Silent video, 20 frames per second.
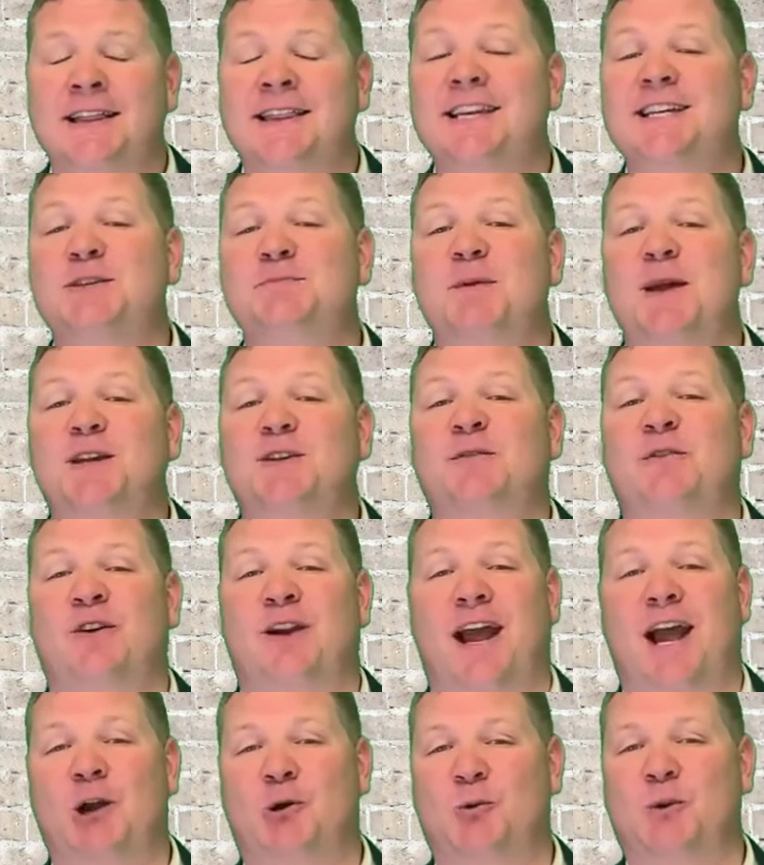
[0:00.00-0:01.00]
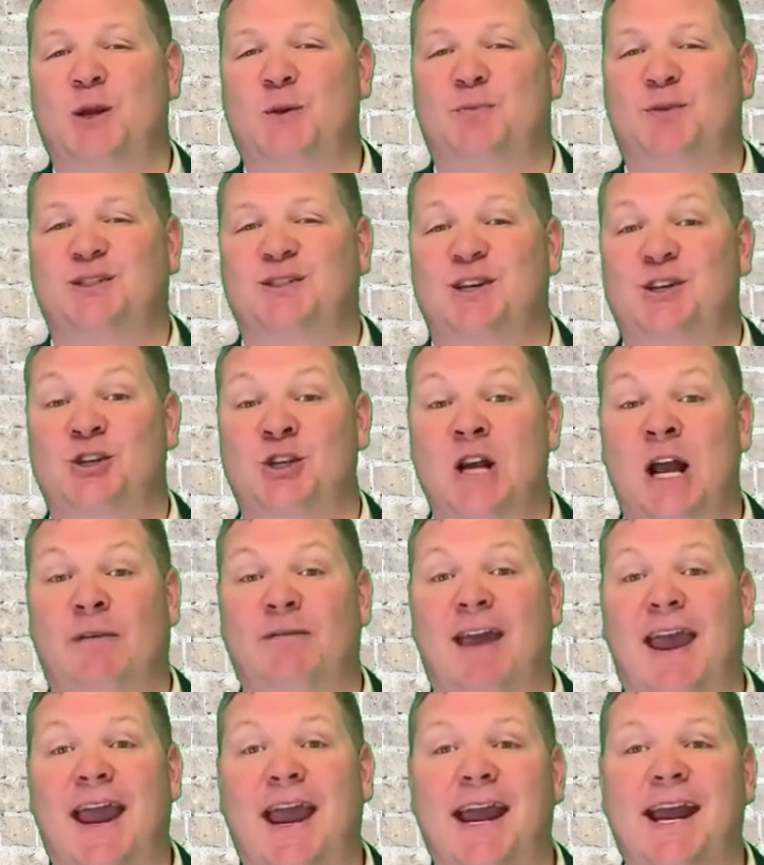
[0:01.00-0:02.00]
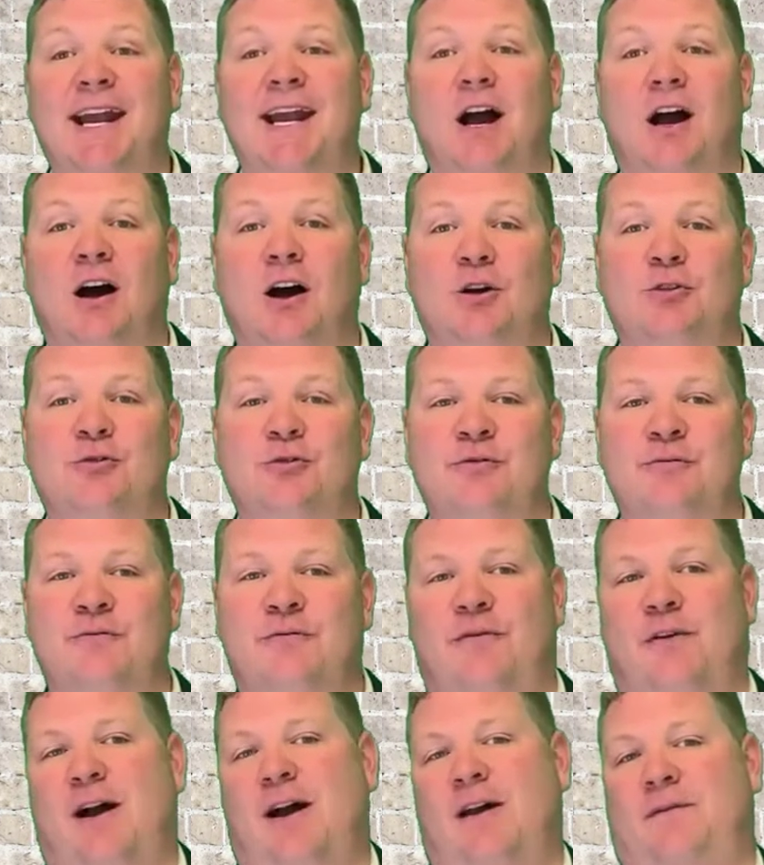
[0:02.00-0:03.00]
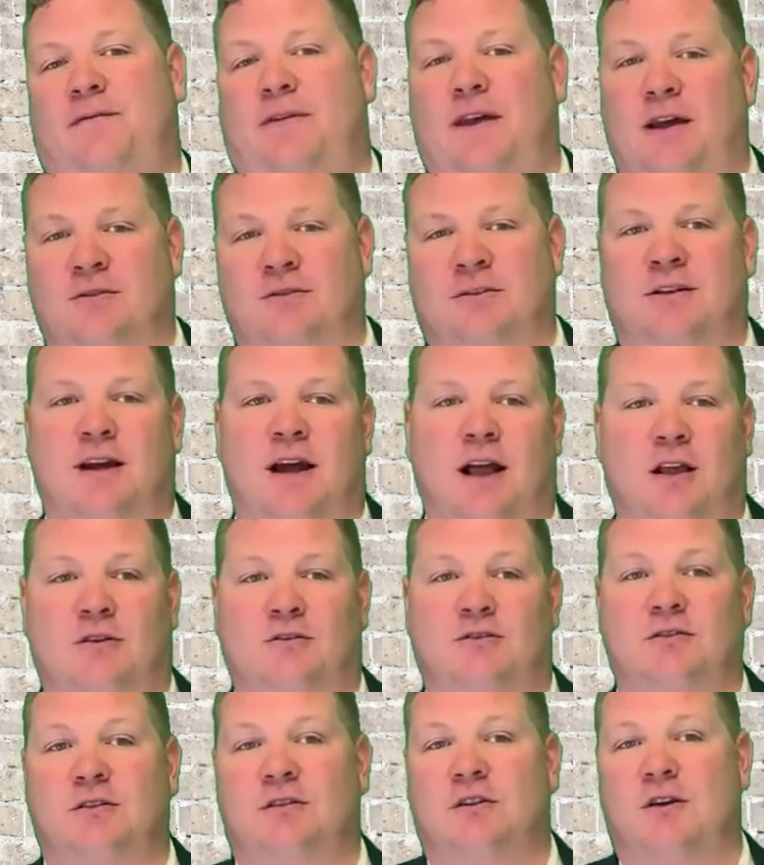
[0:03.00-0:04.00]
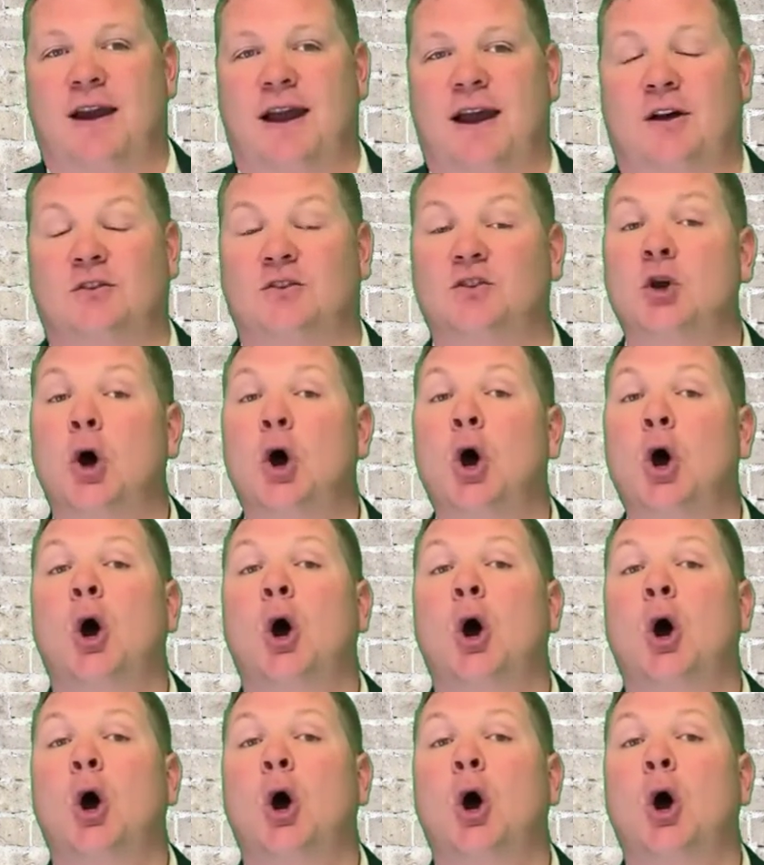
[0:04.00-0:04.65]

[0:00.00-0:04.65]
This makes for an equity position of eight hundred five thousand dollars in their house,